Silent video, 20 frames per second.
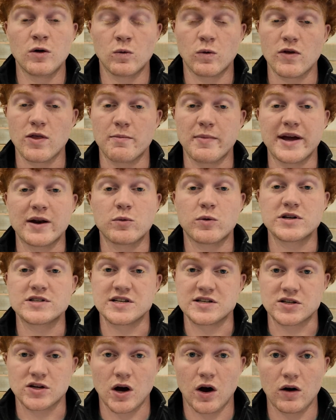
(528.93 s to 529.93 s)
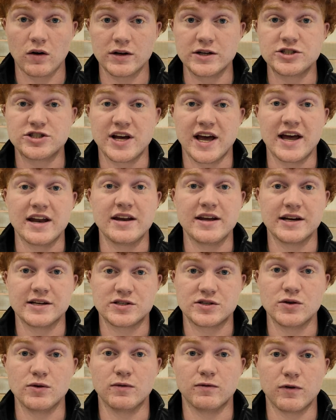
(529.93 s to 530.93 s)
One of the main ones is college.
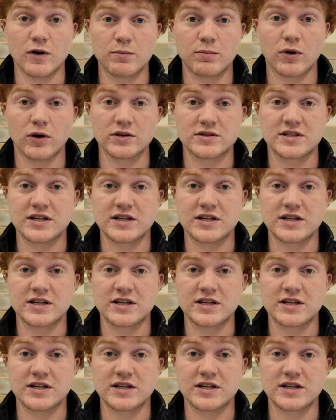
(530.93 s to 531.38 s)
NDSU football